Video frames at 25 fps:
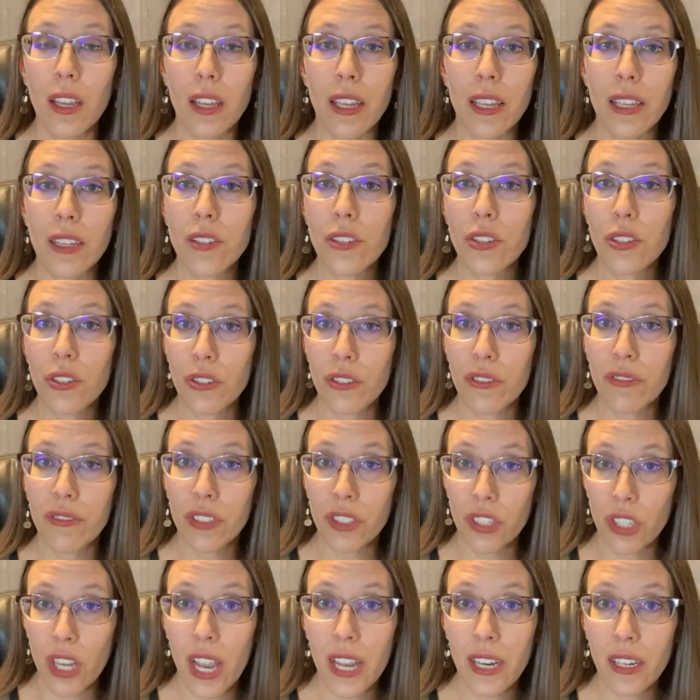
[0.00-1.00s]
into your
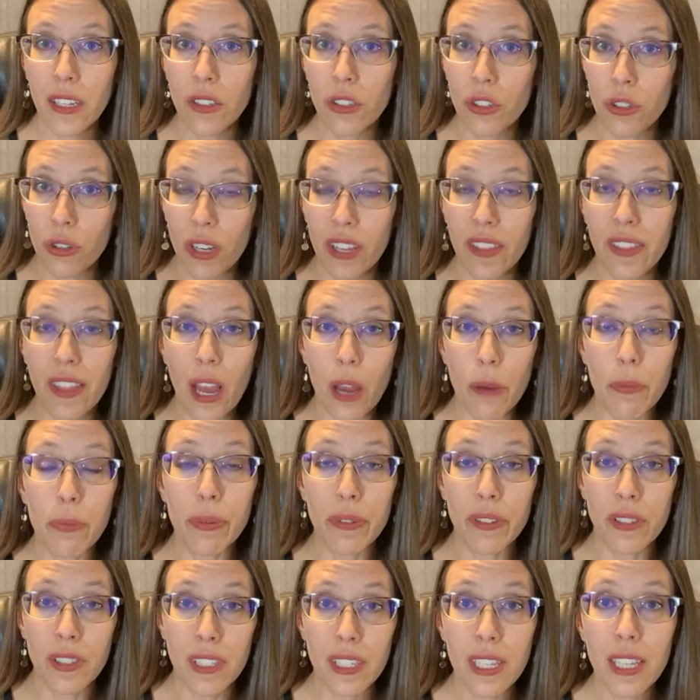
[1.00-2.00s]
vagina during that
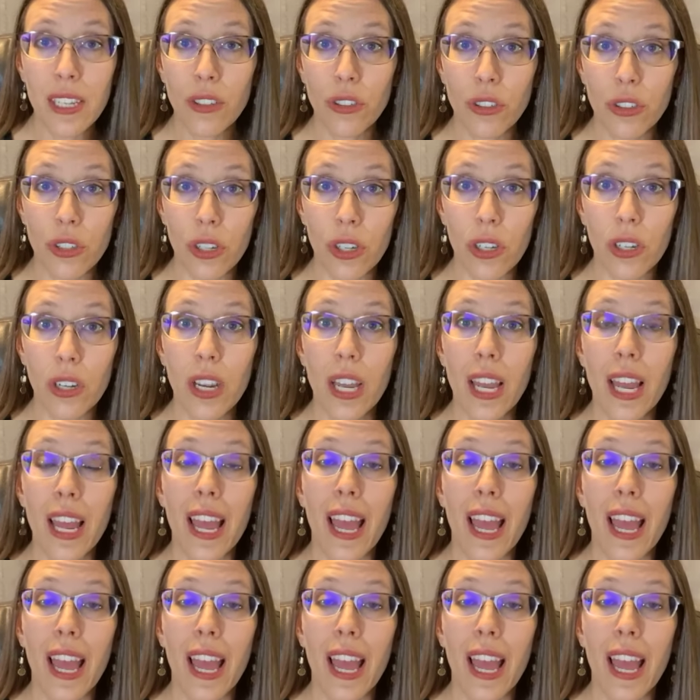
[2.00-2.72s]
procedure